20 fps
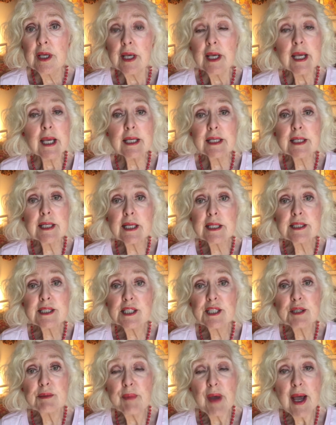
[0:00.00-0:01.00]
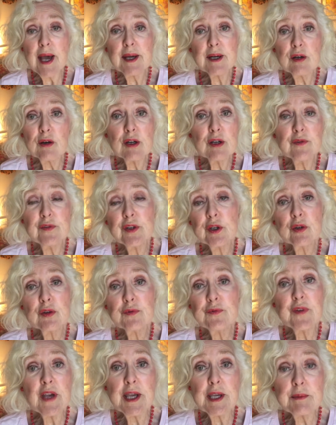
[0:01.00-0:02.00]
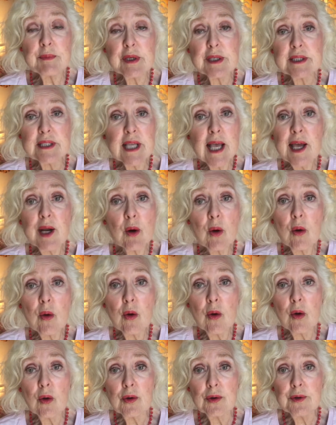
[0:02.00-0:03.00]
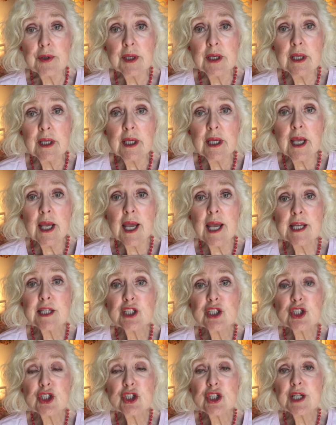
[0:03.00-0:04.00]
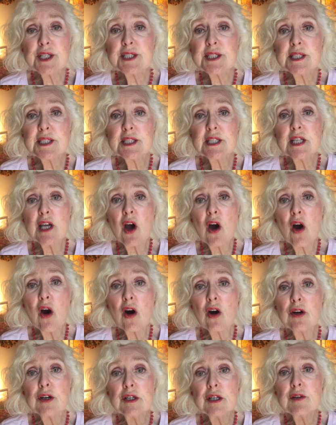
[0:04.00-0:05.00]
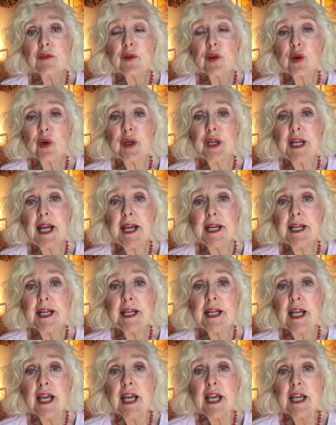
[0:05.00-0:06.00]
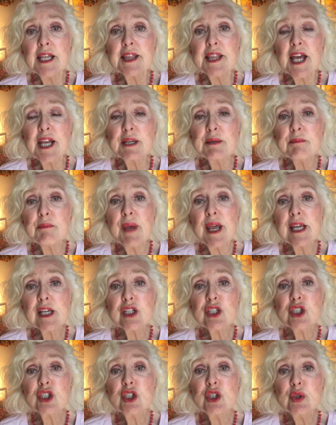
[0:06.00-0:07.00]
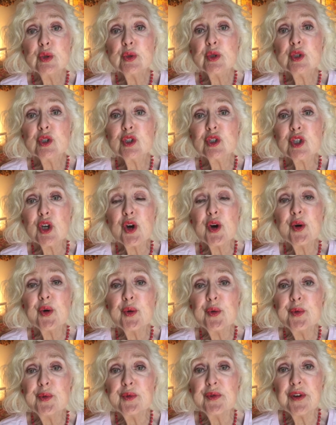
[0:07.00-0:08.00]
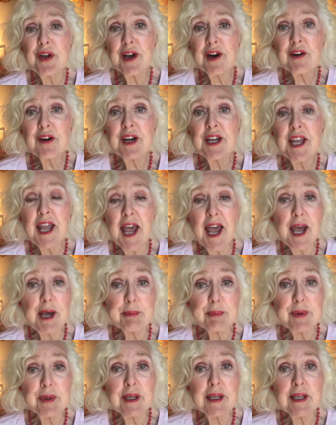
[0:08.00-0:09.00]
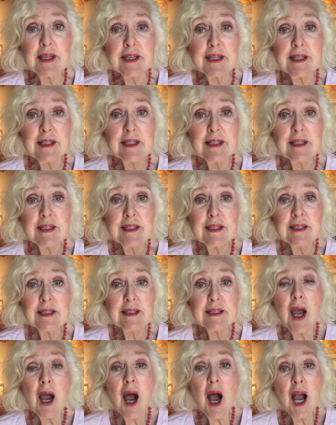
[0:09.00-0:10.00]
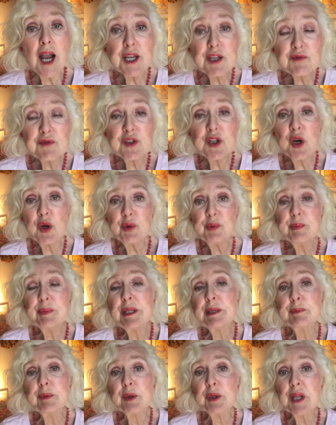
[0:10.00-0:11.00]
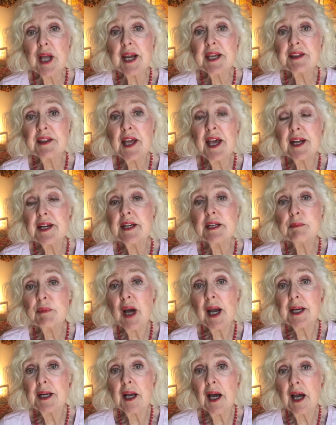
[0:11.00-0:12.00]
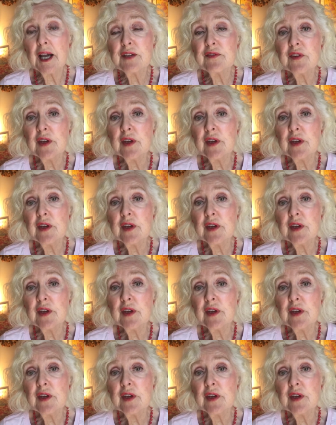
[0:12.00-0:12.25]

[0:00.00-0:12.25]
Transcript: It doesn't matter if you're famous at all. It's just the art of creating that makes you so very happy. I have known people like that in my life.